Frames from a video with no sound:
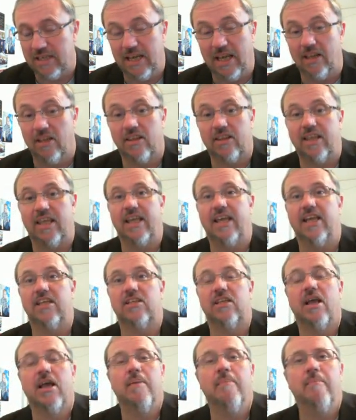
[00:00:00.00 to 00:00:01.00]
The other thing
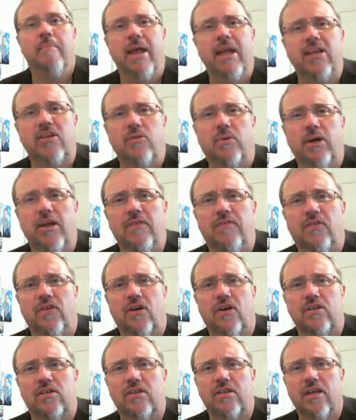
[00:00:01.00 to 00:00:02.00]
is, May
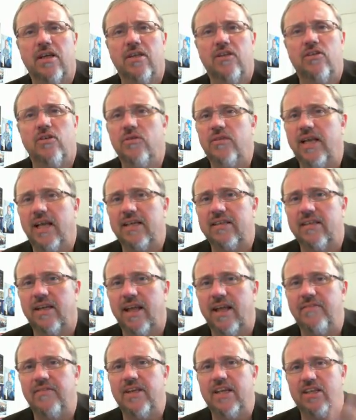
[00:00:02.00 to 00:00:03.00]
21st,
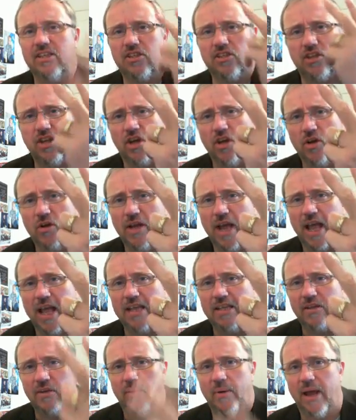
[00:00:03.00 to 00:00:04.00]
2011 is two
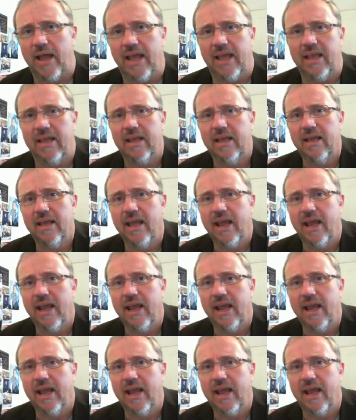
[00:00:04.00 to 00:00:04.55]
days away.